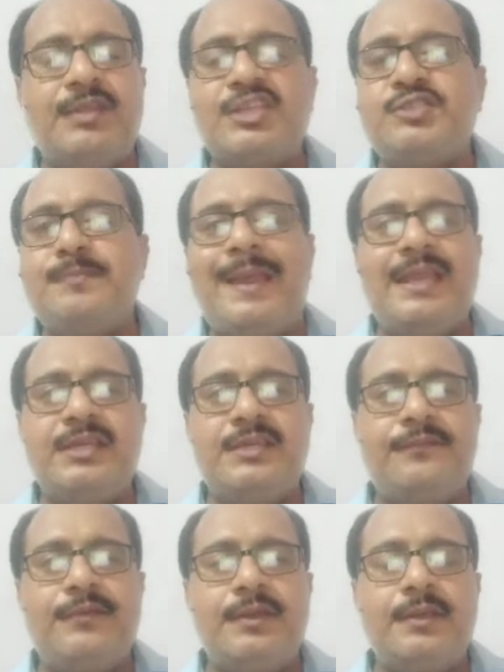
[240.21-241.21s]
the spelling
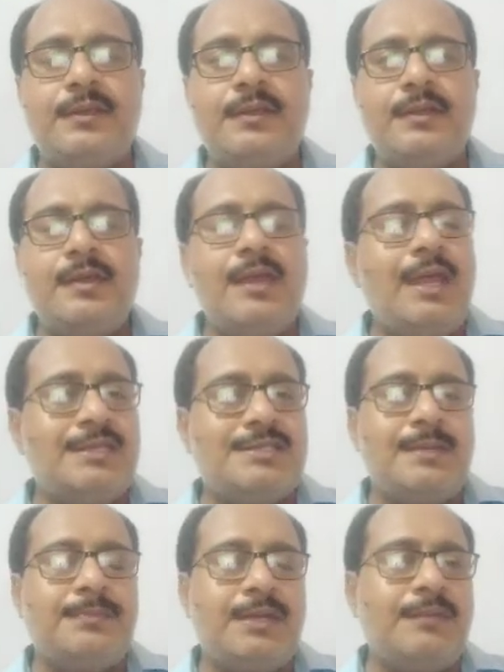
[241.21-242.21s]
different, and
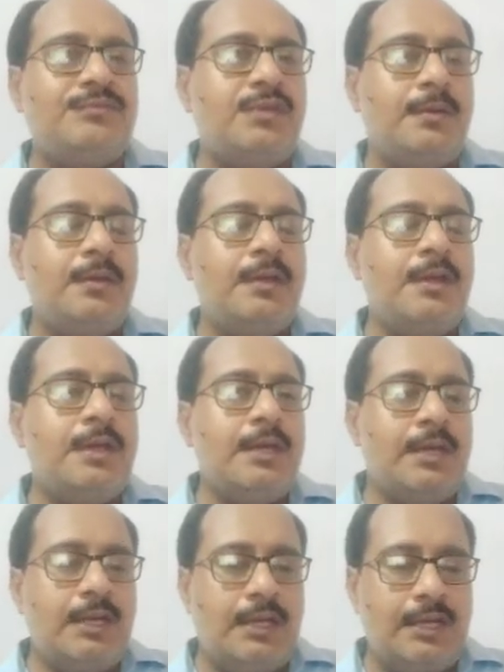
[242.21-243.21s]
sometimes the
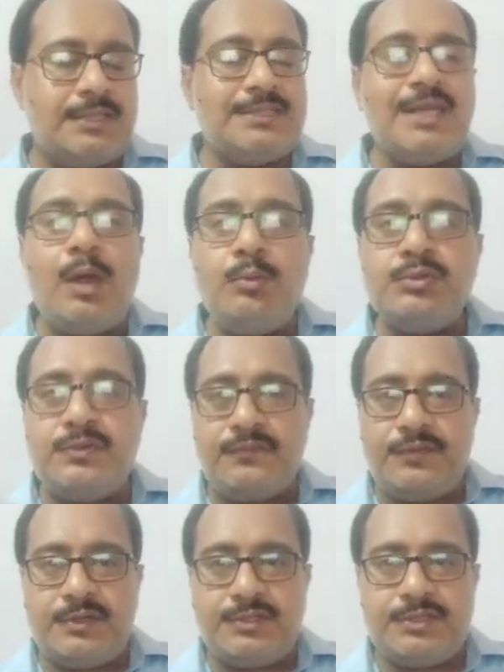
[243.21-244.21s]
sound
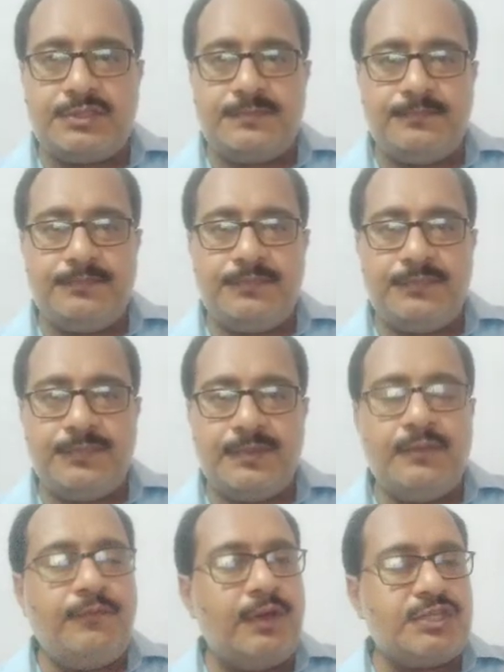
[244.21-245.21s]
different.
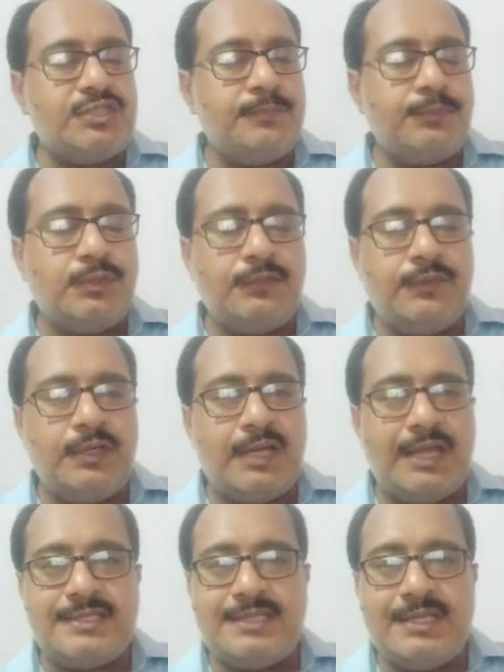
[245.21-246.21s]
For example, the word
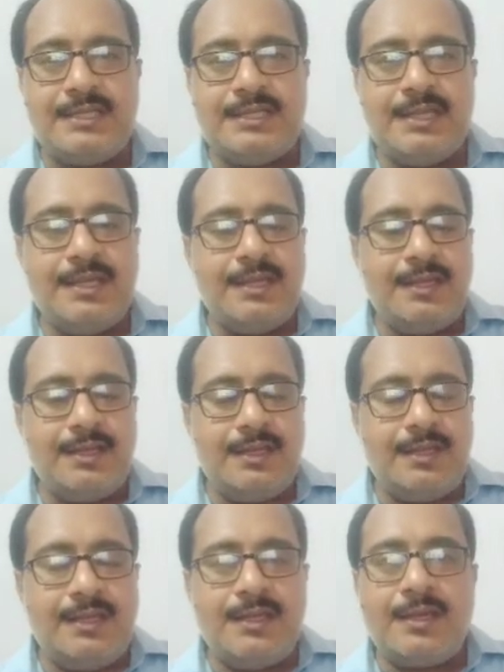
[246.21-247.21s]
I said,
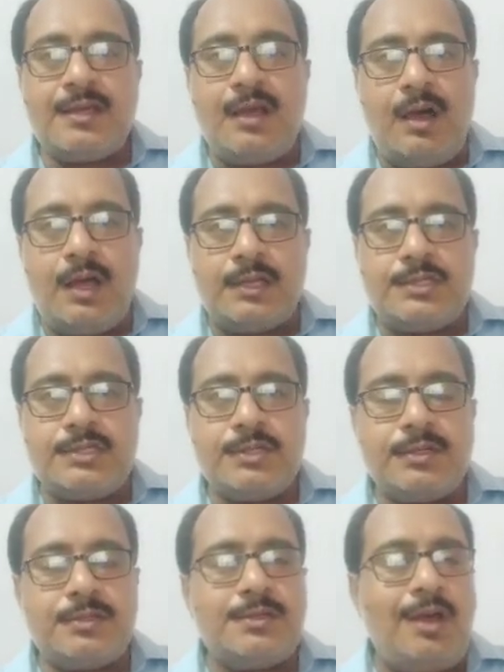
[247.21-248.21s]
caught.
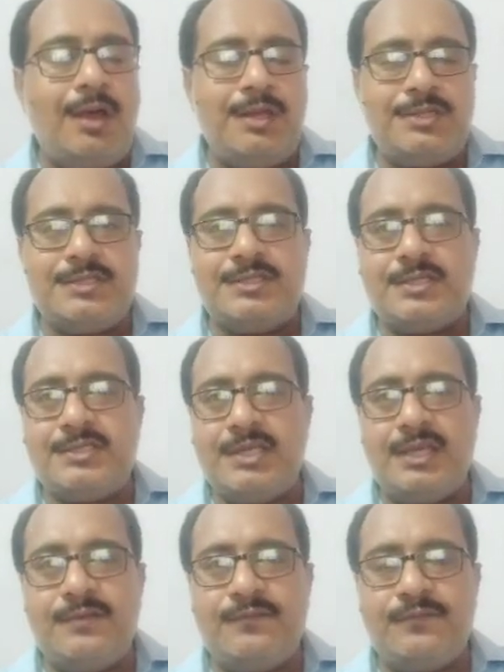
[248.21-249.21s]
Caught is the
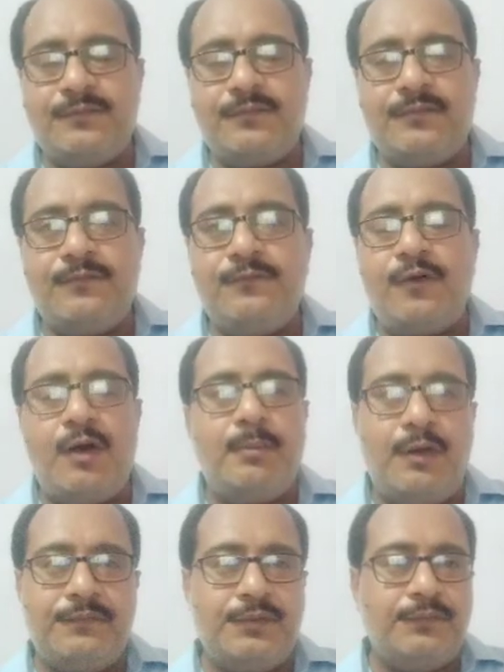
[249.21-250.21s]
second form
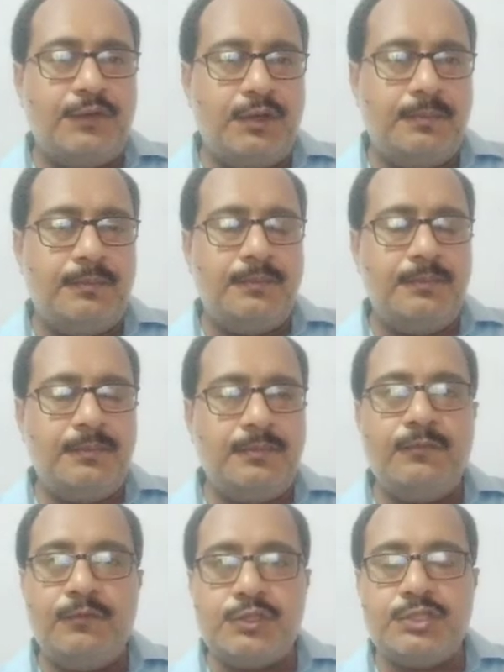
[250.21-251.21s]
of the verb.
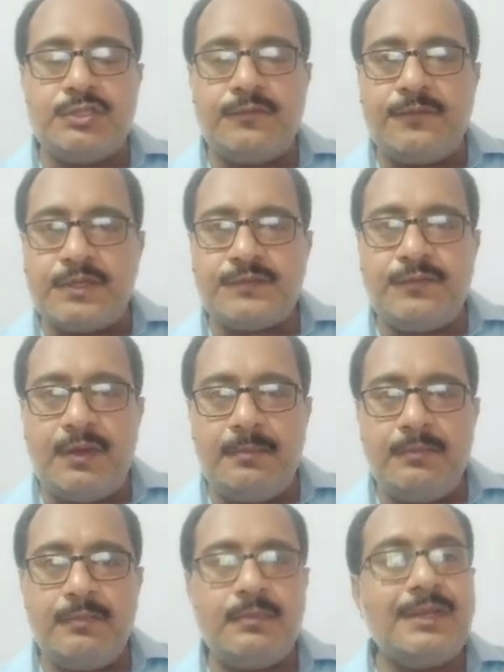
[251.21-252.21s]
Which is the first form?
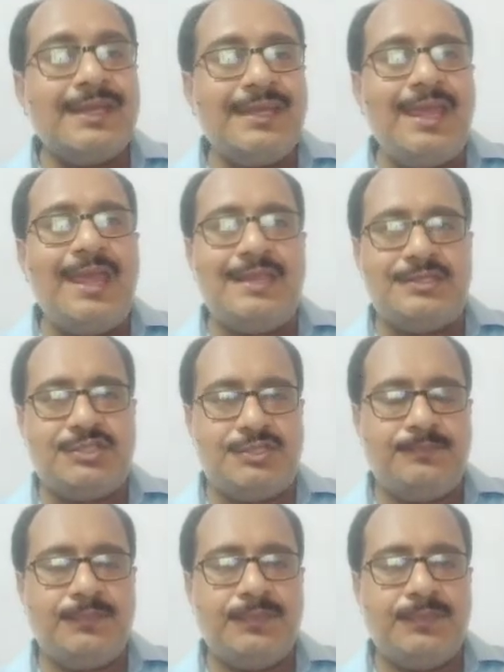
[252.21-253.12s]
Catch.